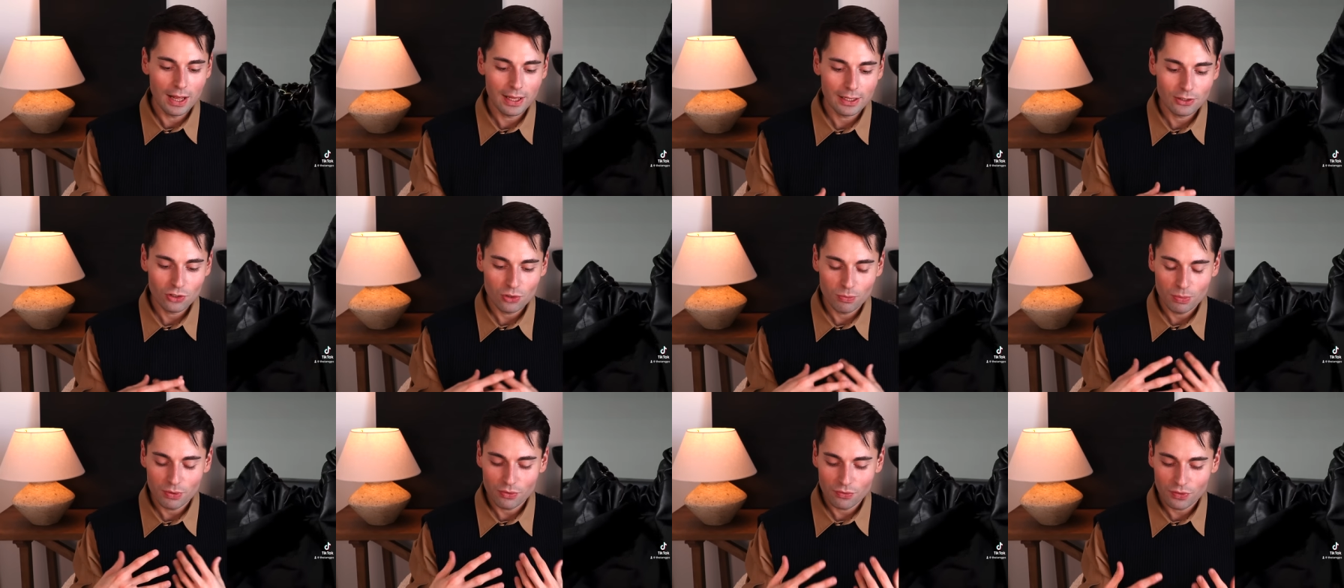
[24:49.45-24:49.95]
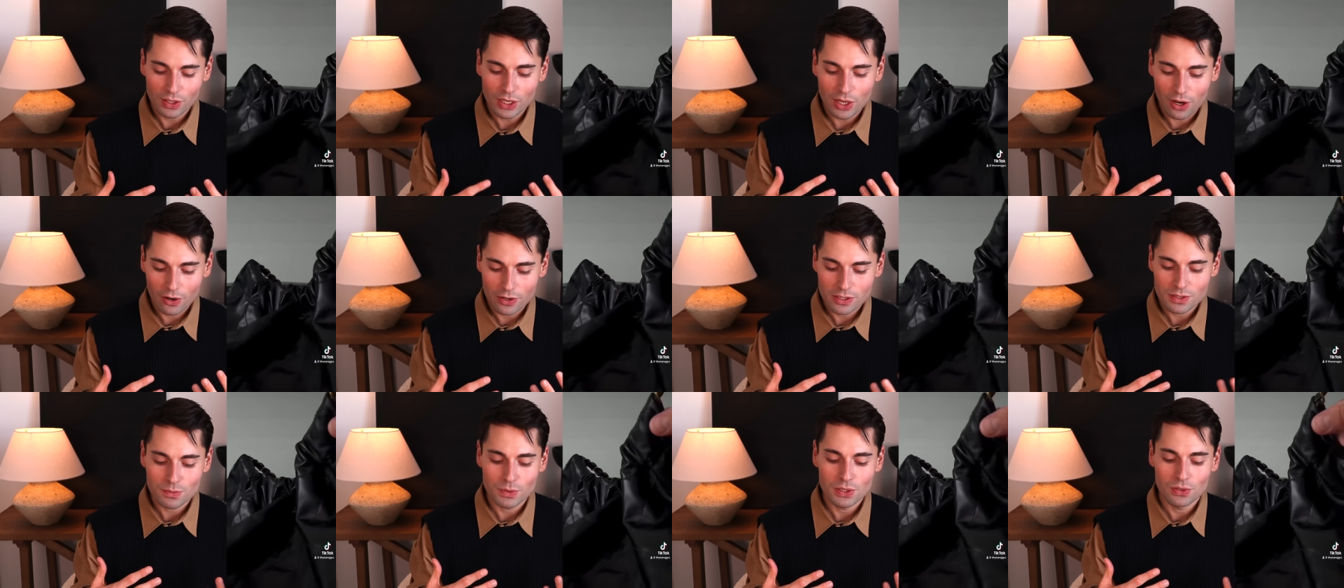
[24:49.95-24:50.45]
And to be really
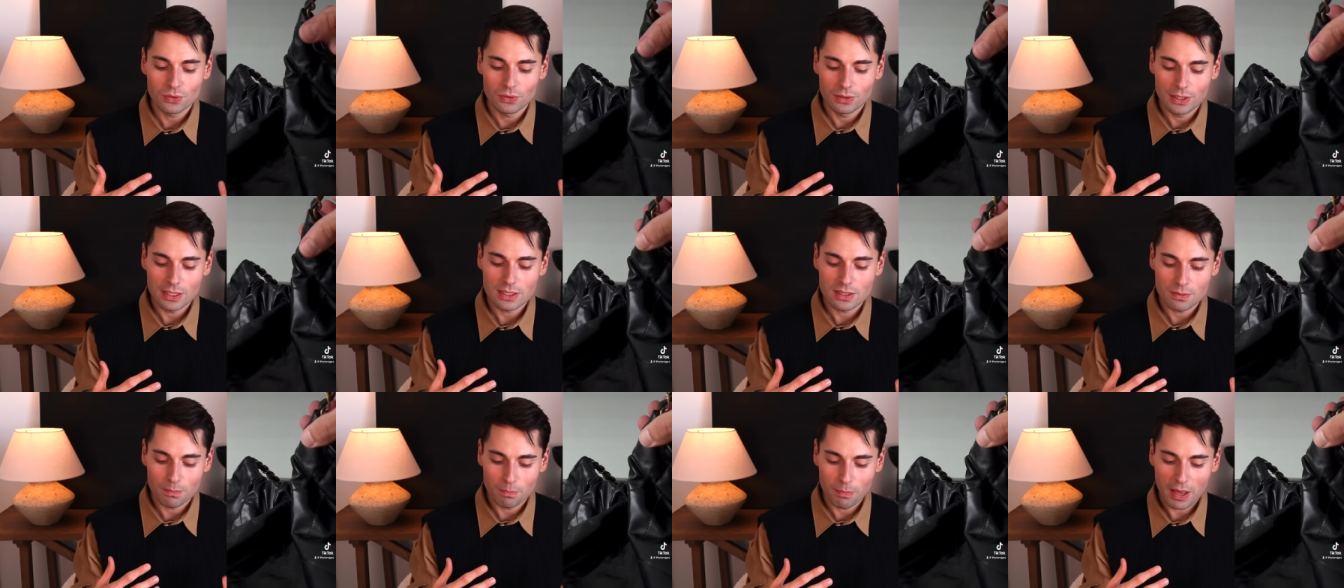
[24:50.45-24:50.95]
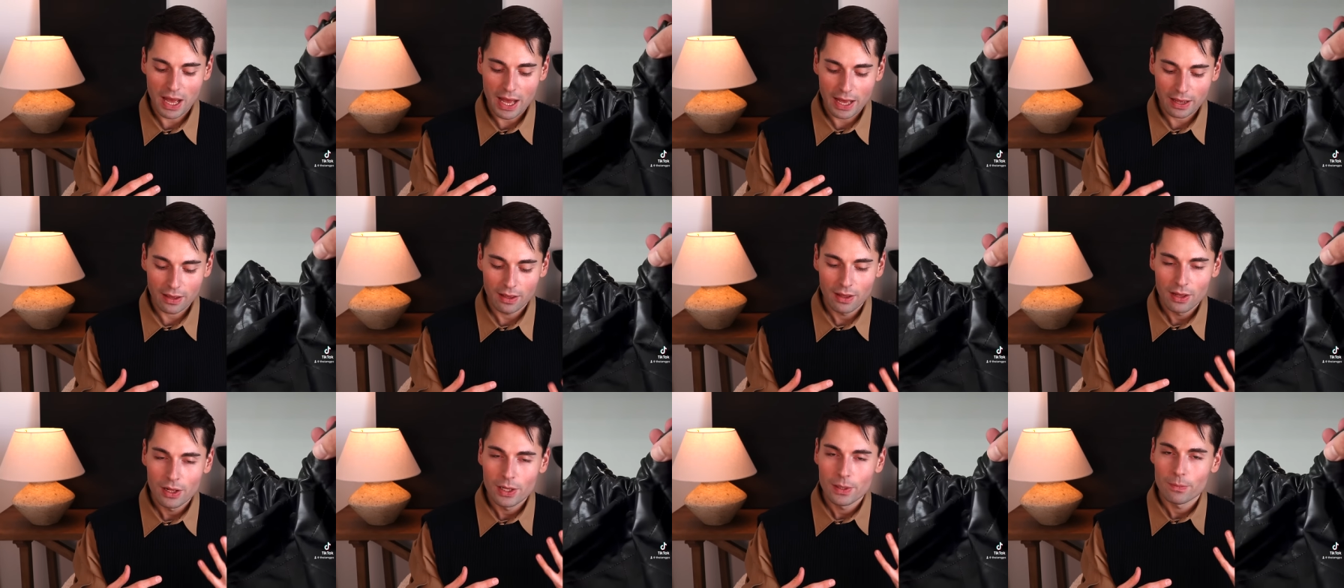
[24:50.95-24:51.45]
honest with you, this bag,